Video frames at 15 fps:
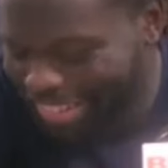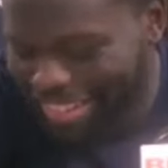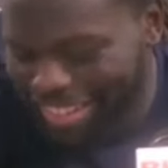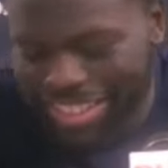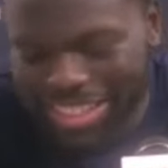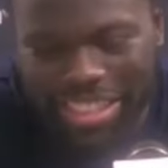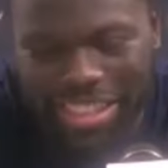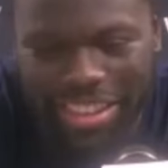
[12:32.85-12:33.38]

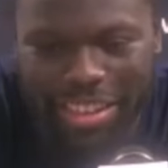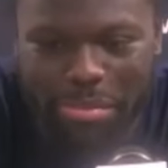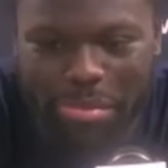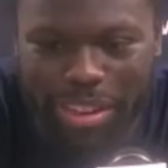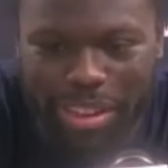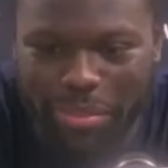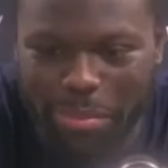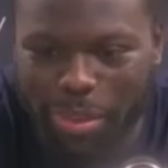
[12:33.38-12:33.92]
He's scared to
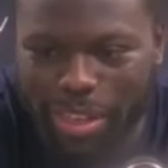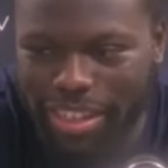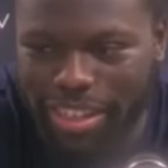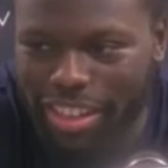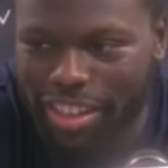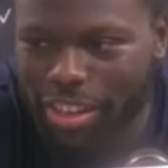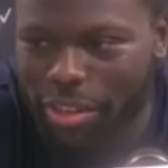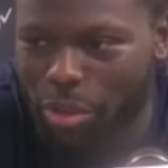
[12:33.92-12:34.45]
play for money. He
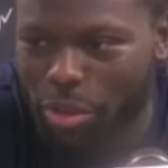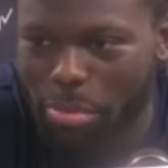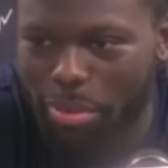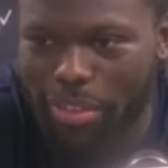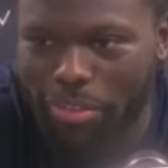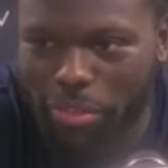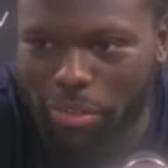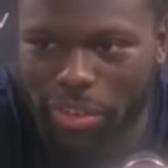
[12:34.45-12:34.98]
only want to play
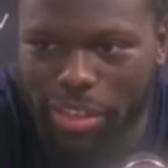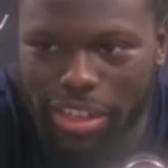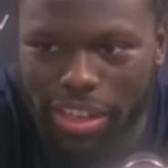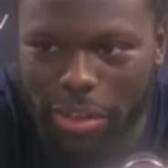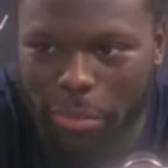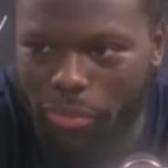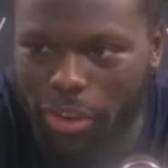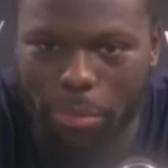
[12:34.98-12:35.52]
for
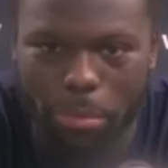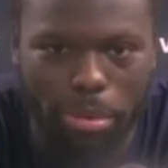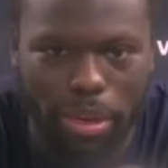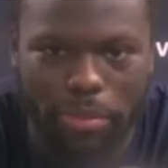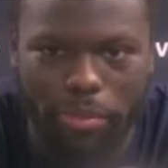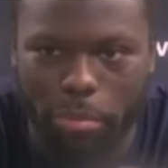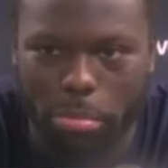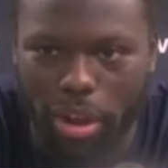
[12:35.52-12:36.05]
fun, play
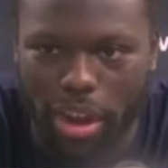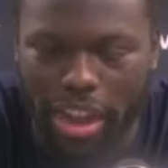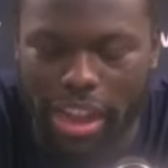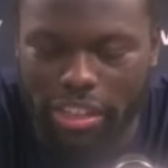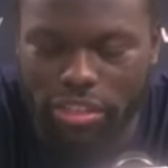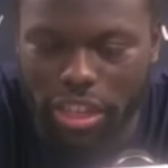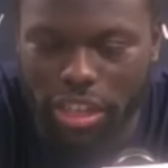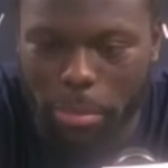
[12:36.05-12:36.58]
for pride,
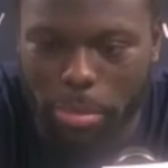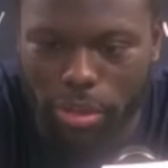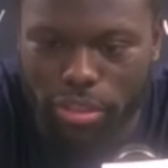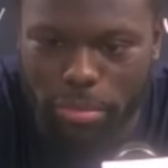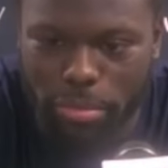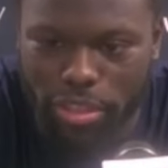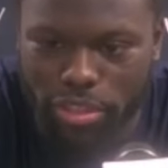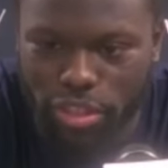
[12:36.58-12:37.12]
trying to post
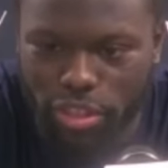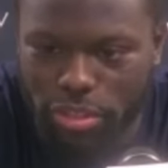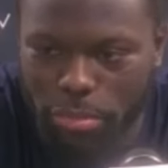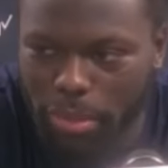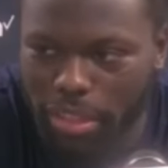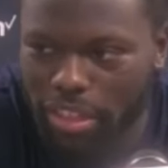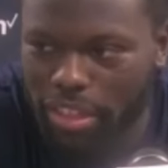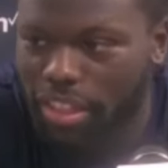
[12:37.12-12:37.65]
me on social
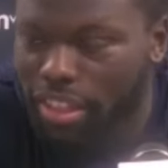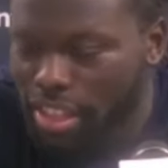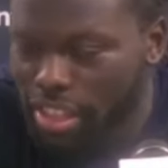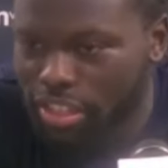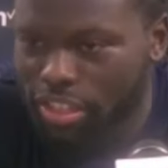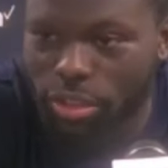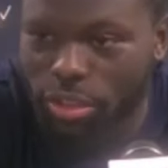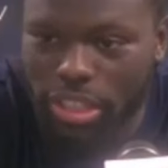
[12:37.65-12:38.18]
media.
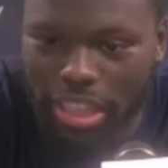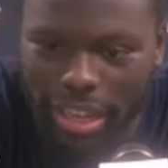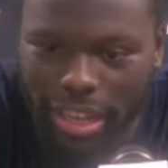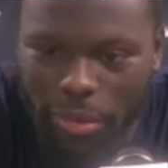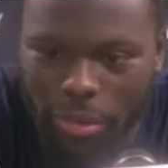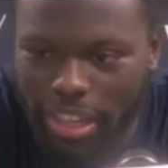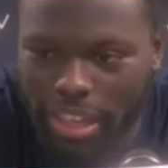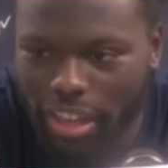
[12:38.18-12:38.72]
So today
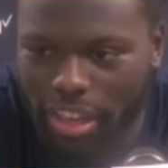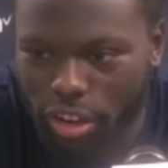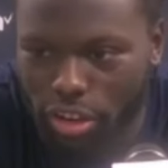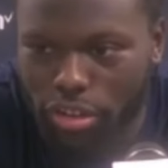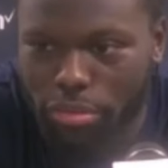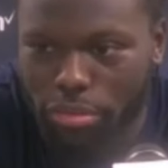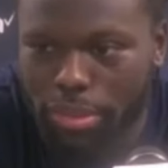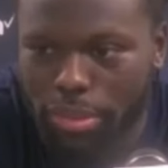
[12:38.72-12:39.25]
when I get
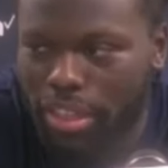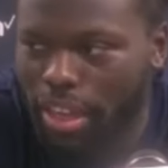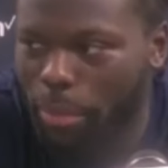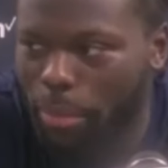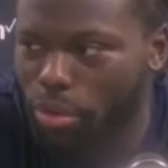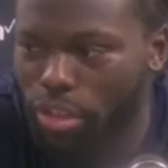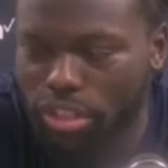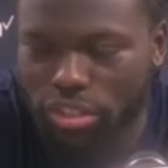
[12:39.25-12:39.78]
home, I'm
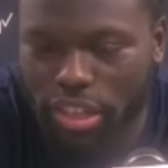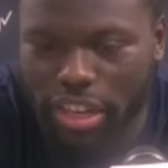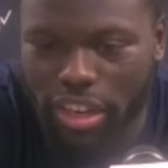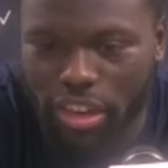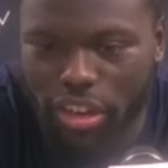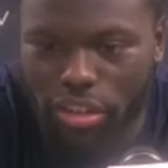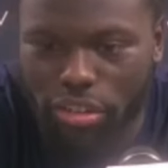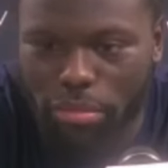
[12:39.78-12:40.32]
going straight
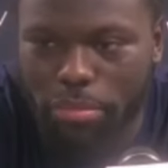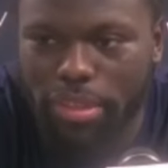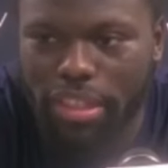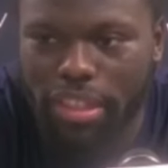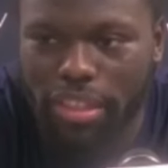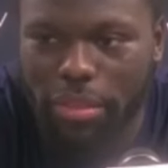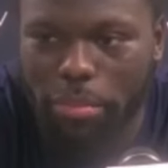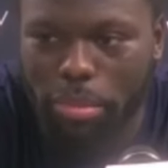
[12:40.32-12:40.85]
home
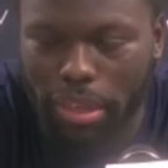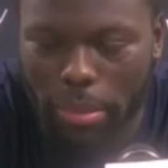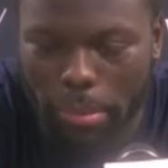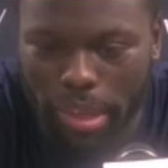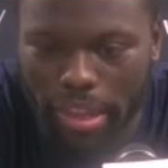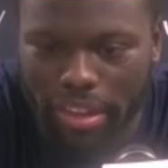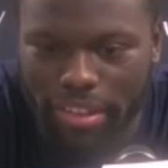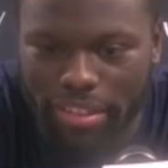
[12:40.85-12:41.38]
and play
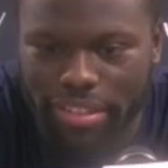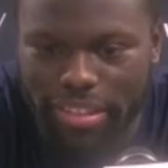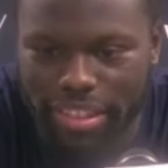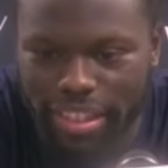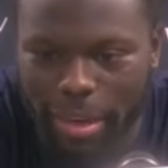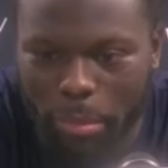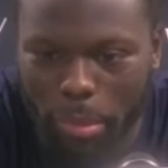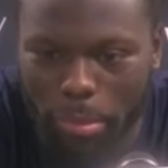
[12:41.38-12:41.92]
Madden,
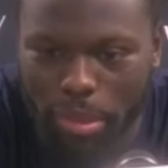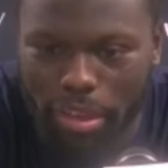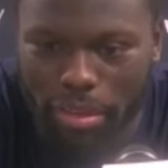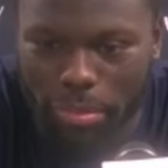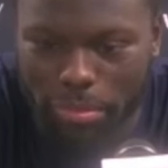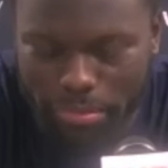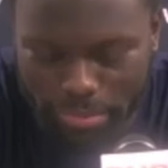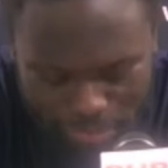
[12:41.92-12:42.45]
and I'm going to beat him.